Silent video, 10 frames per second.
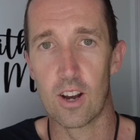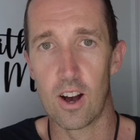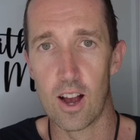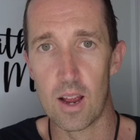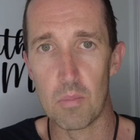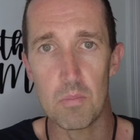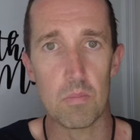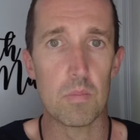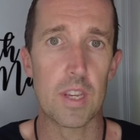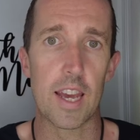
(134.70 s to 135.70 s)

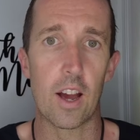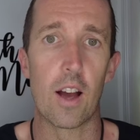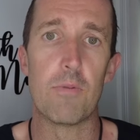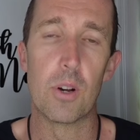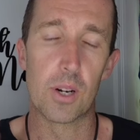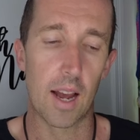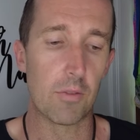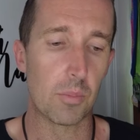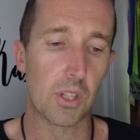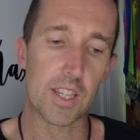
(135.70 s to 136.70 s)
I'm, yeah, I feel
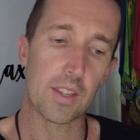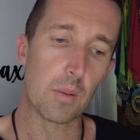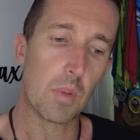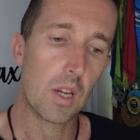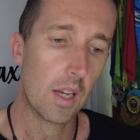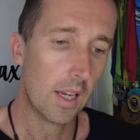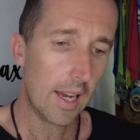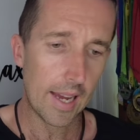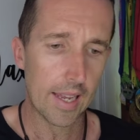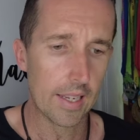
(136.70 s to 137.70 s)
comfortable in them.
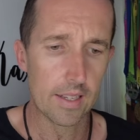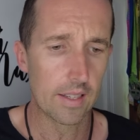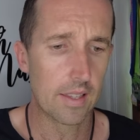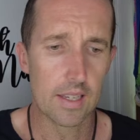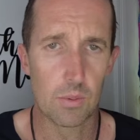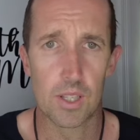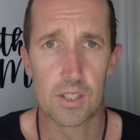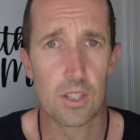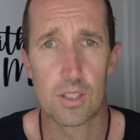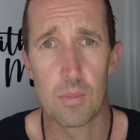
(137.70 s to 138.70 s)
And these ones
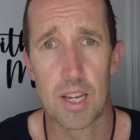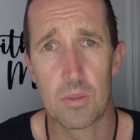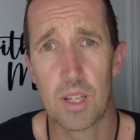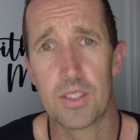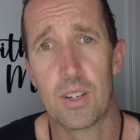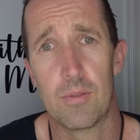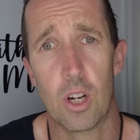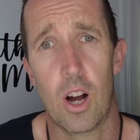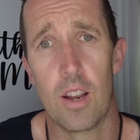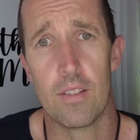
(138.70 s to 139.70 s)
are just the best ones that I've
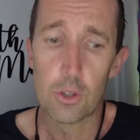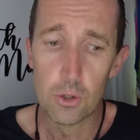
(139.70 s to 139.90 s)
got.